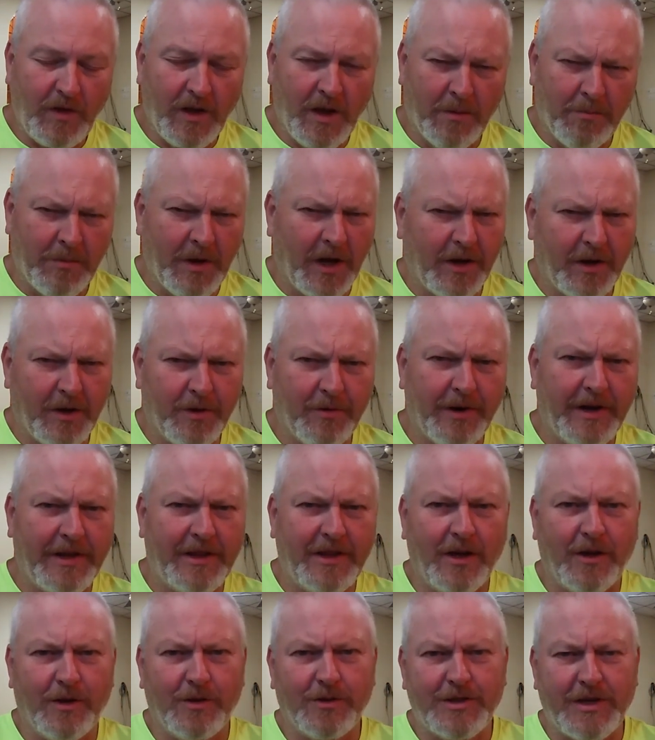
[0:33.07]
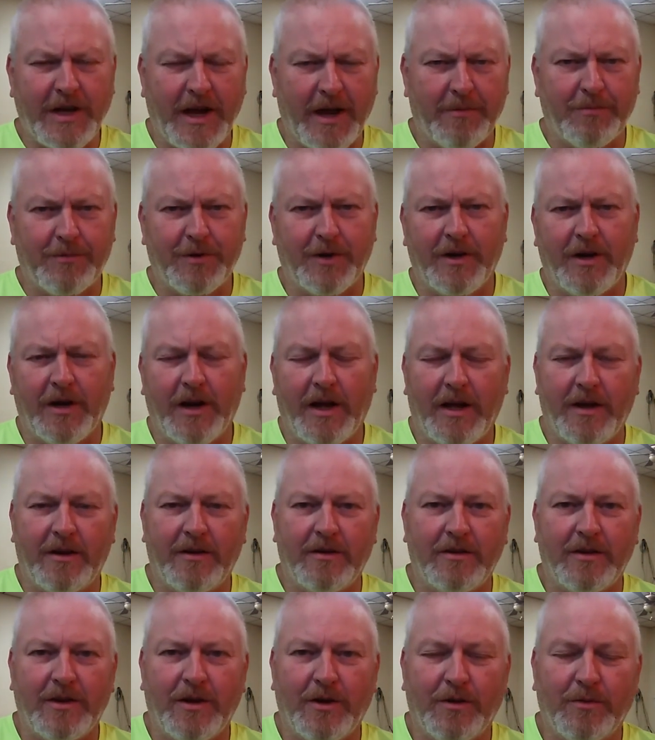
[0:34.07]
I'm not going to read the whole chapter. I
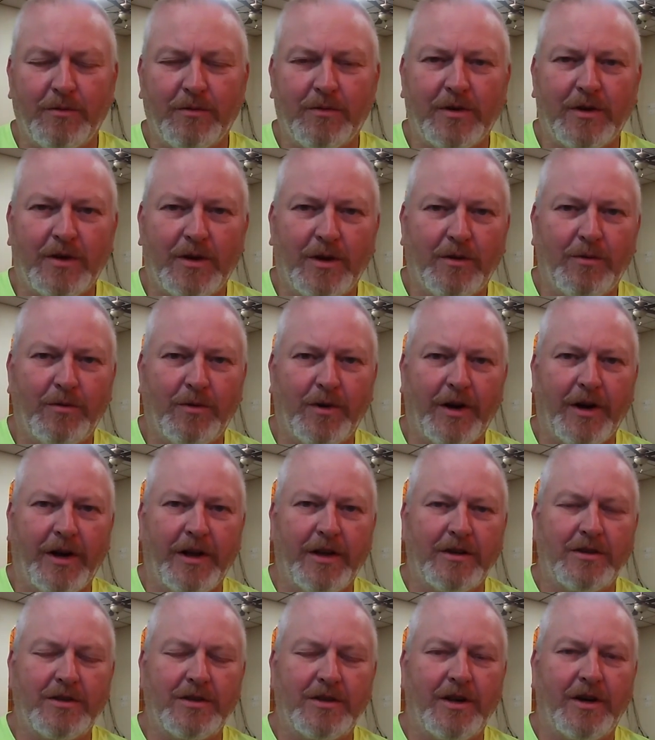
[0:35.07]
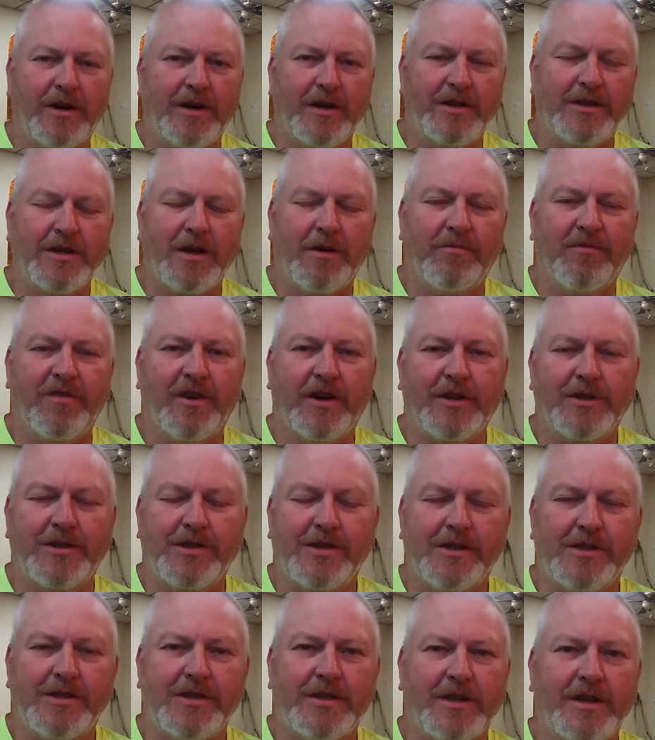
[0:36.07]
don't don't worry, it's thirty some
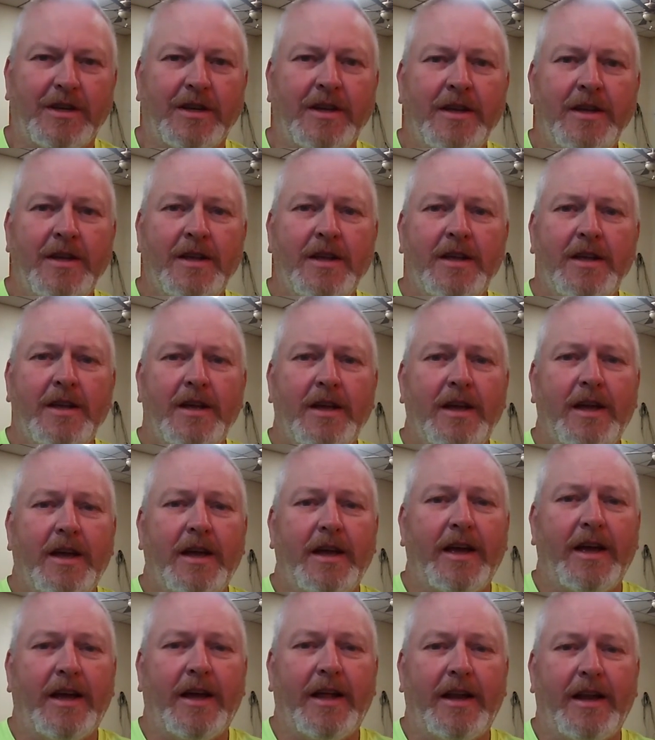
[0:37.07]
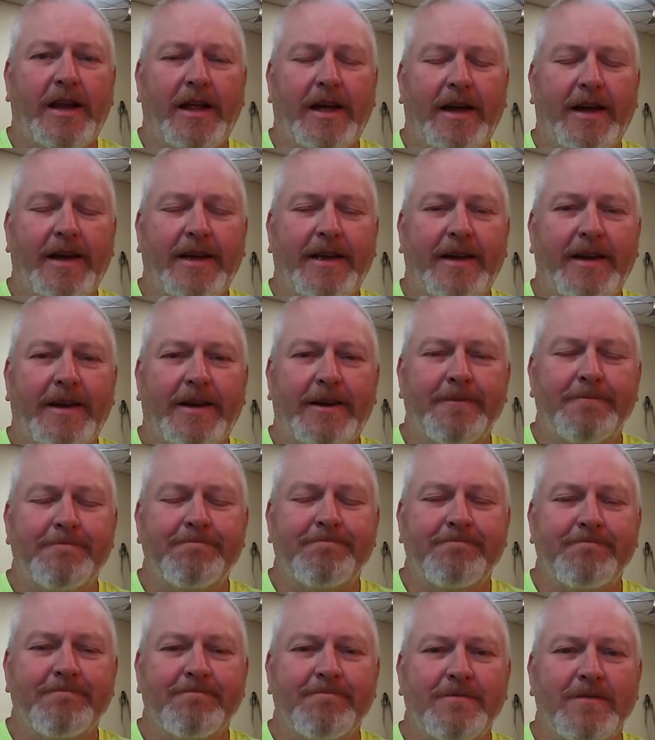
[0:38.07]
verses, and and I uh,
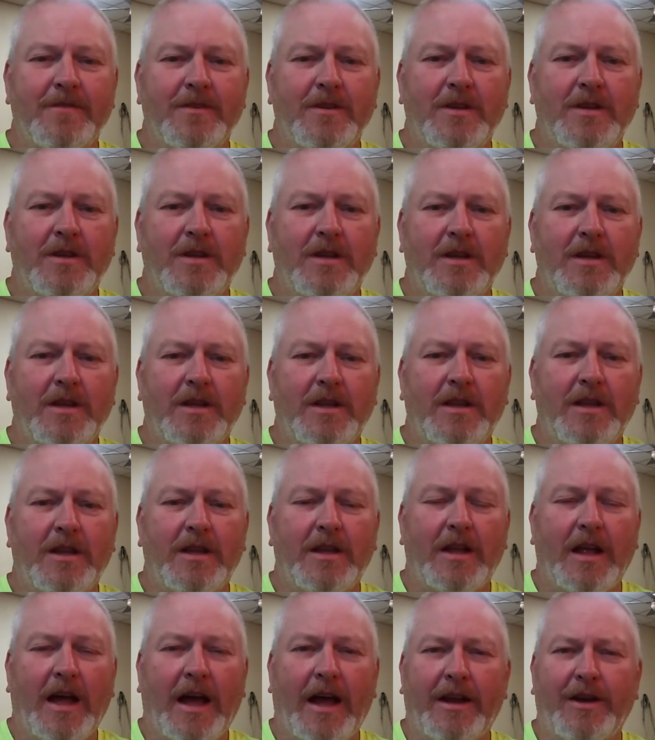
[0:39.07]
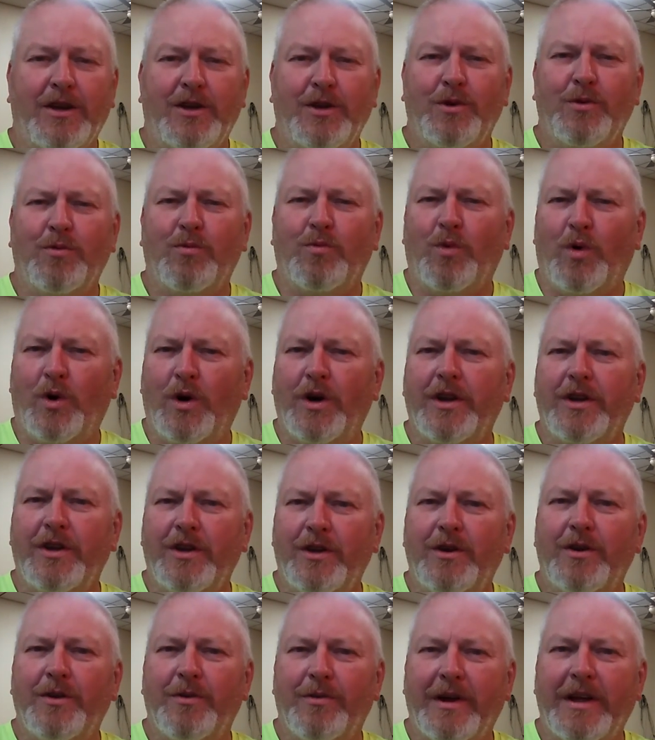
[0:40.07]
I do want
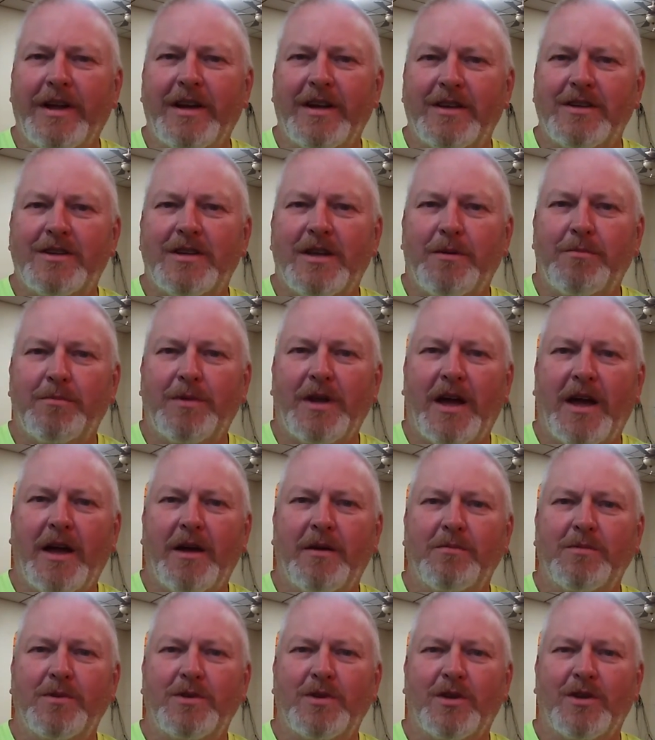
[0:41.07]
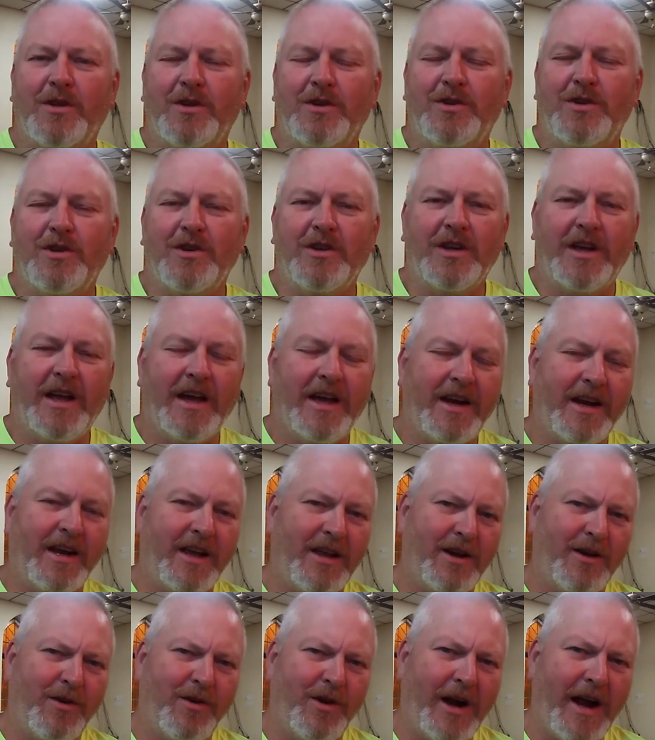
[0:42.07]
you to read it sometimes so that you can kind of
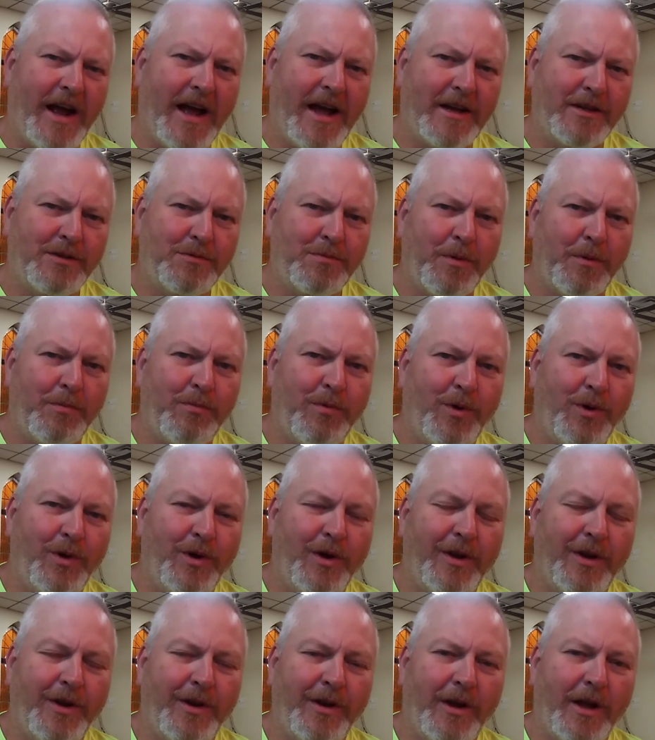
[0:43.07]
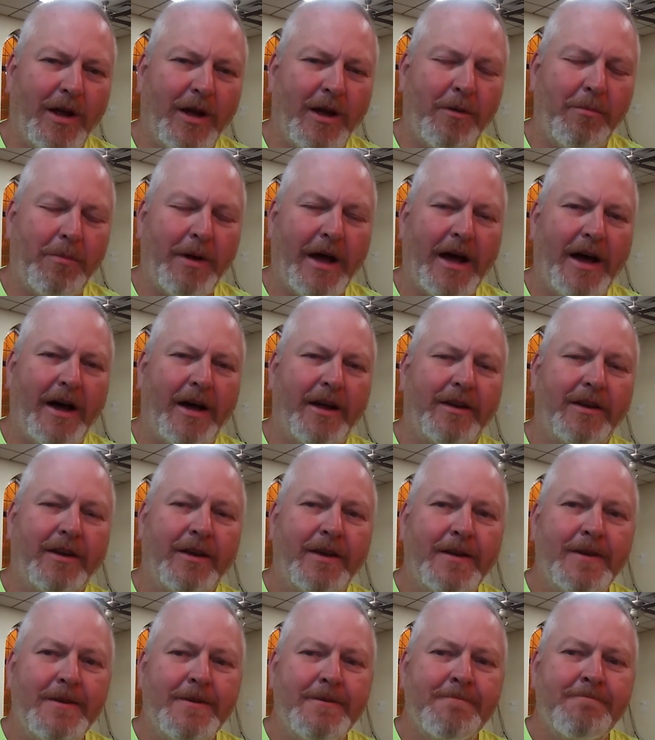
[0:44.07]
get a grasp upon
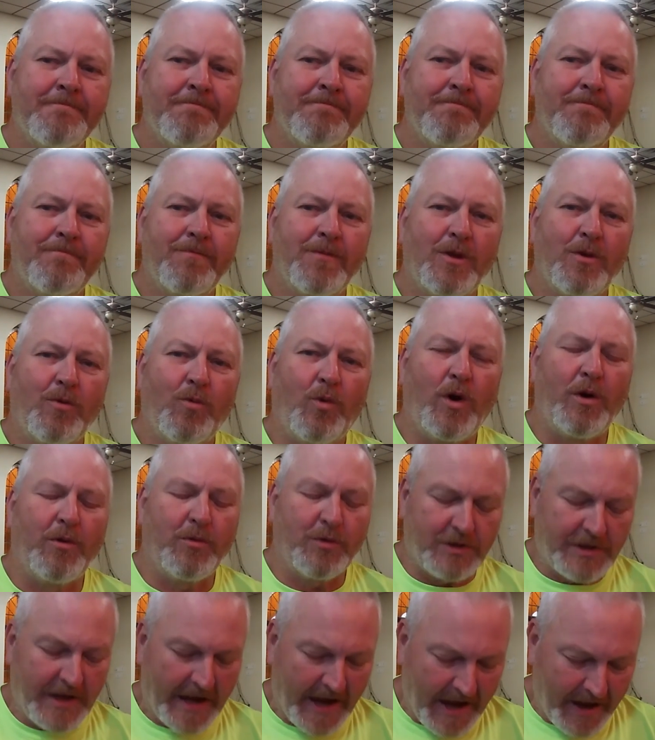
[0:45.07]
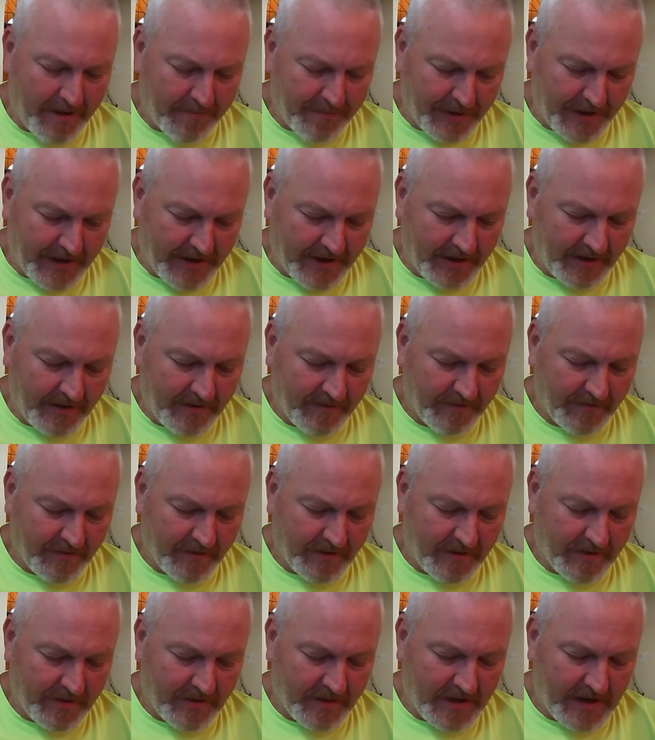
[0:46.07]
about what was happening.
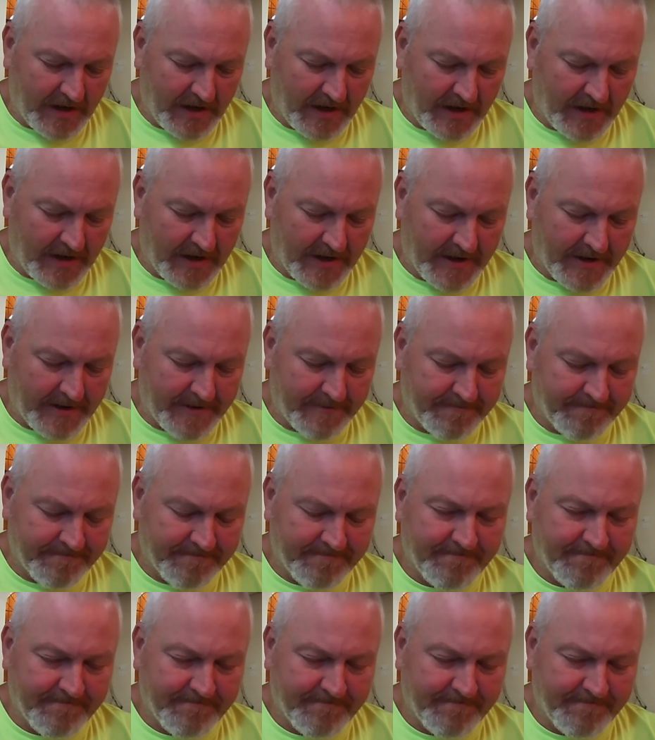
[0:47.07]
The uh,